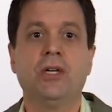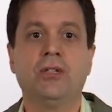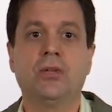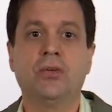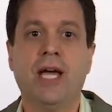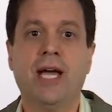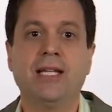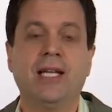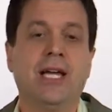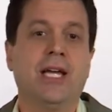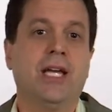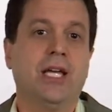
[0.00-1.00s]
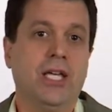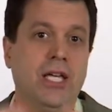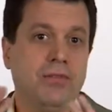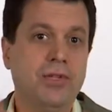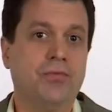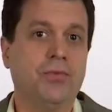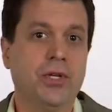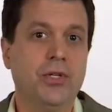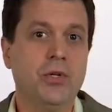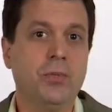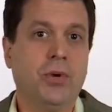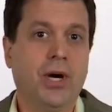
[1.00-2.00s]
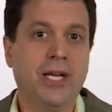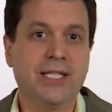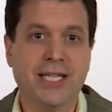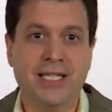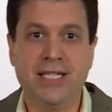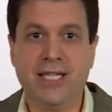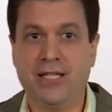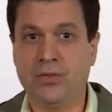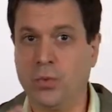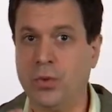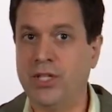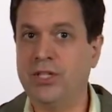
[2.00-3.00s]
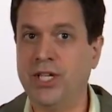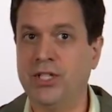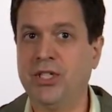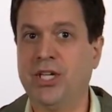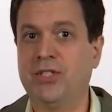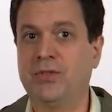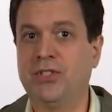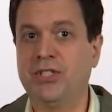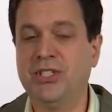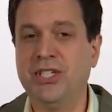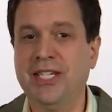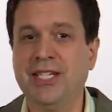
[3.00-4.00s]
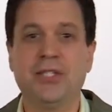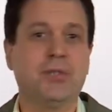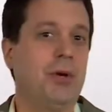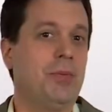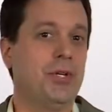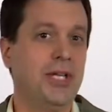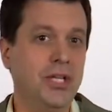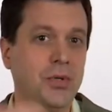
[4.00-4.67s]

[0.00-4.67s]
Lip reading: so that even if a new product idea has a 1 in 10 chance of succeeding, you're able to